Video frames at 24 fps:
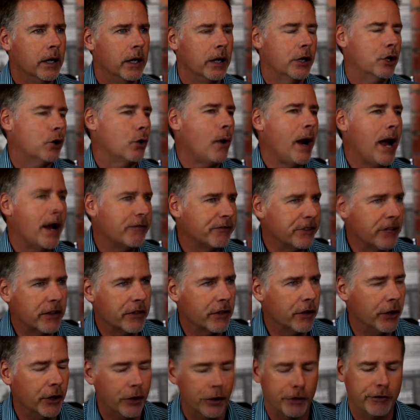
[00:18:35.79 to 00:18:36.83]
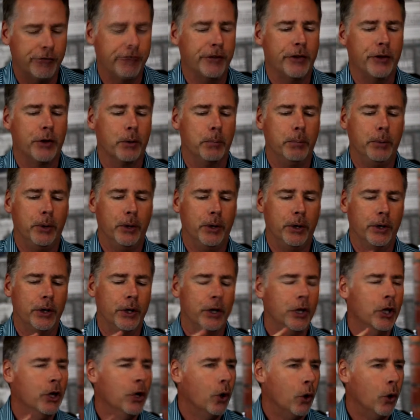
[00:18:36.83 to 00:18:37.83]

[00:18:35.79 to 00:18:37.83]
uh, crafting the hook for their book